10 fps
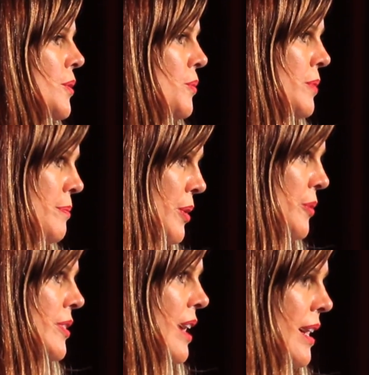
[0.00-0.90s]
We
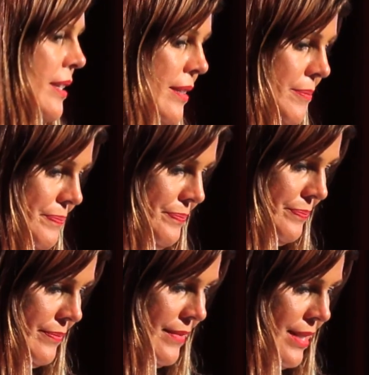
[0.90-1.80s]
both nodded.
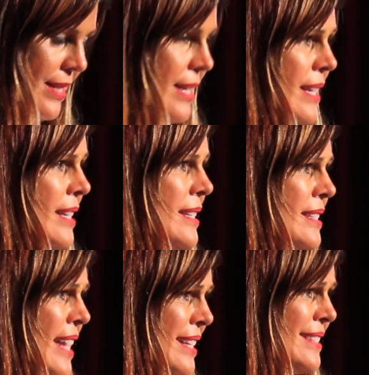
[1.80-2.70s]

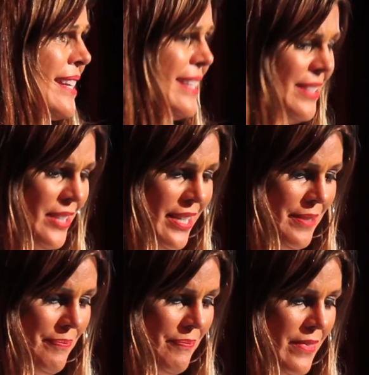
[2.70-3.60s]
"Yes," said Eli.
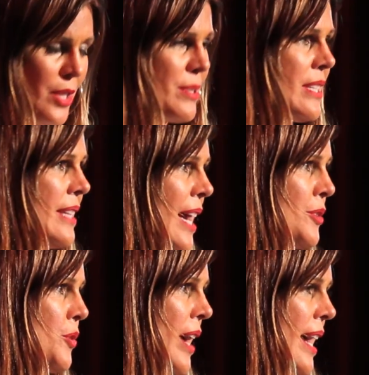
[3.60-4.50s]
"There was a loud
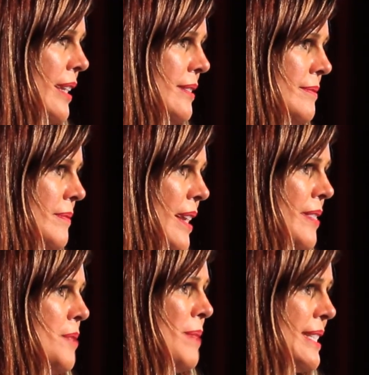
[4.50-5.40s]
crack,
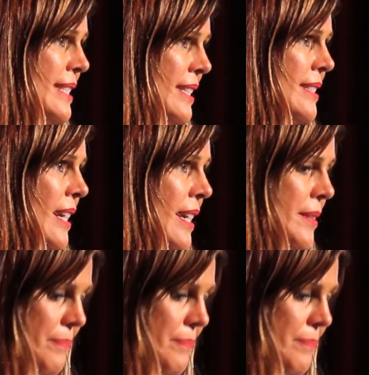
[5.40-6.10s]
and then my dick died."